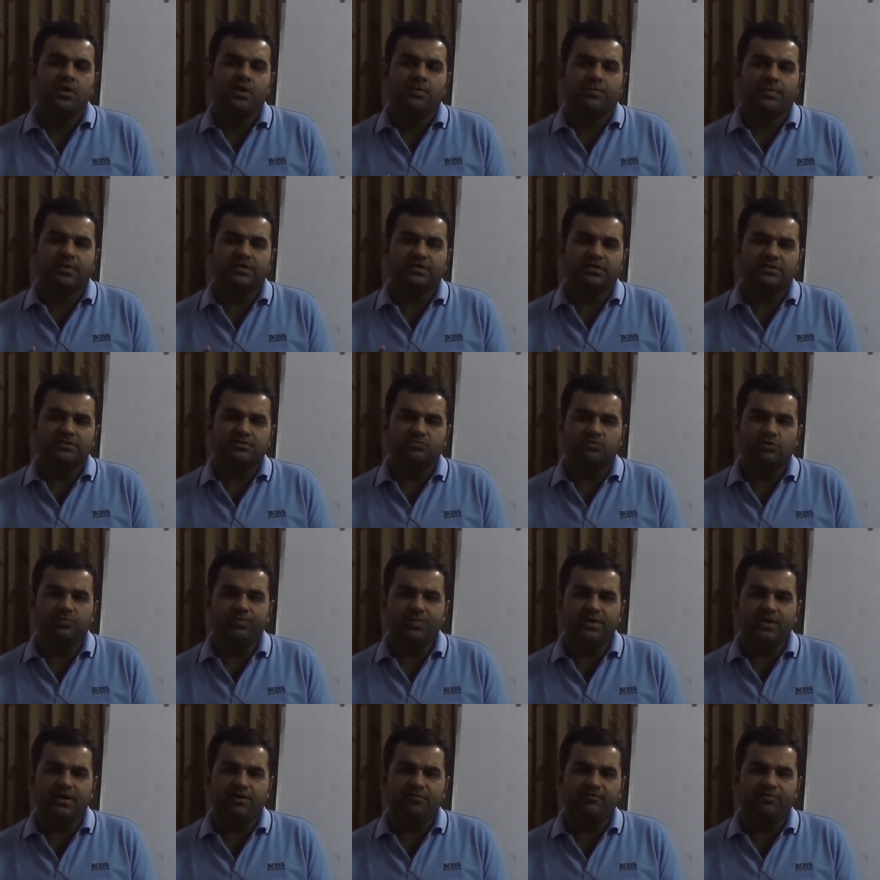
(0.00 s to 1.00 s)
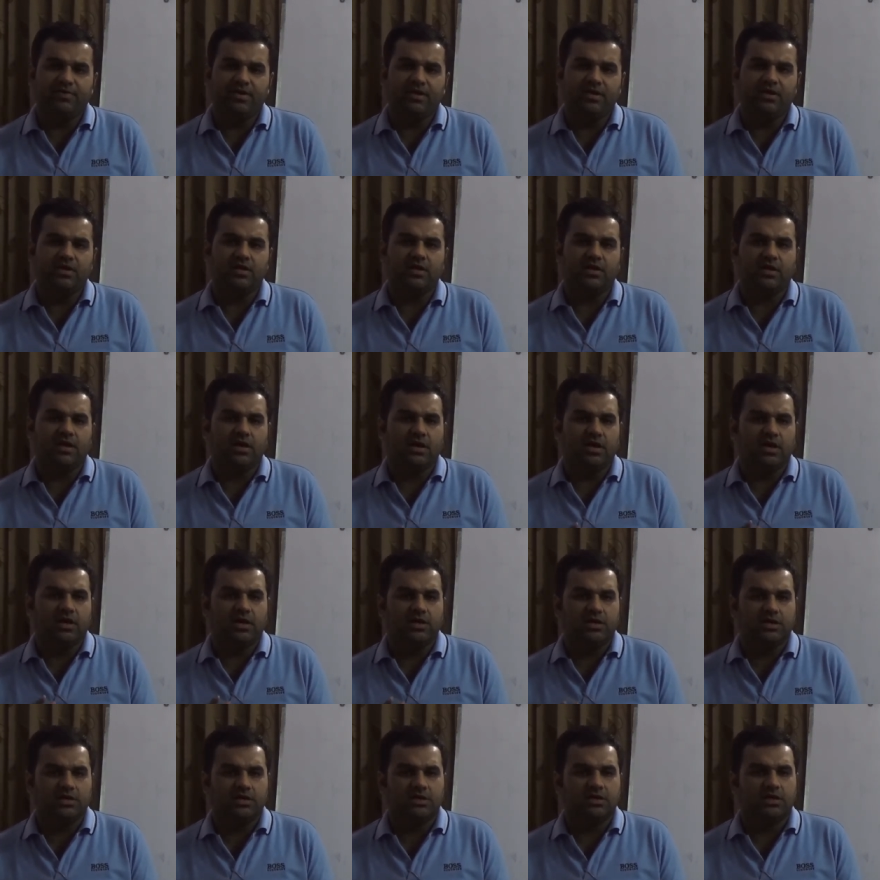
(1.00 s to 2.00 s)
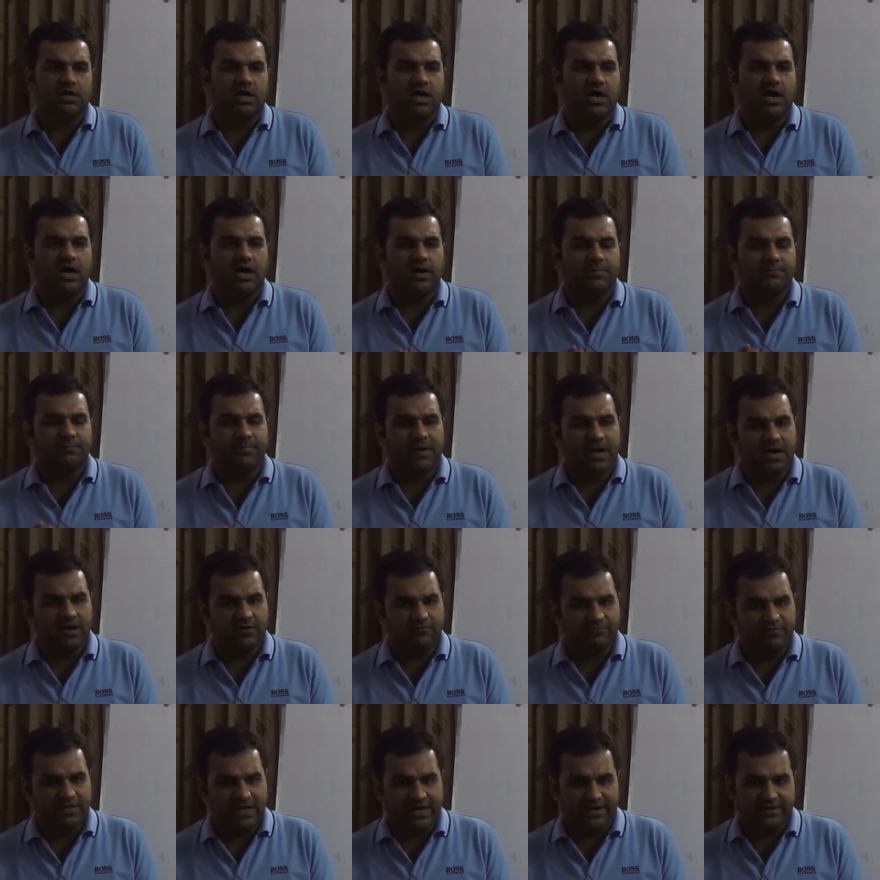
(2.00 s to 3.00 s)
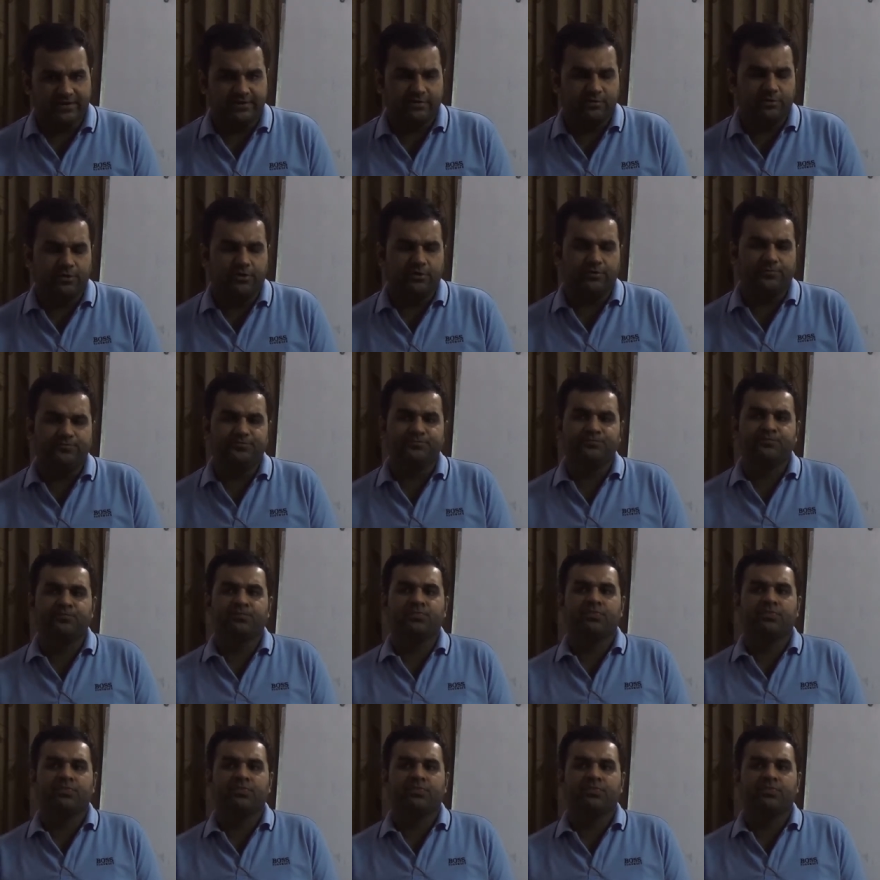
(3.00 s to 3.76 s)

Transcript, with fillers: but this would be covering uh, uh, part of that you know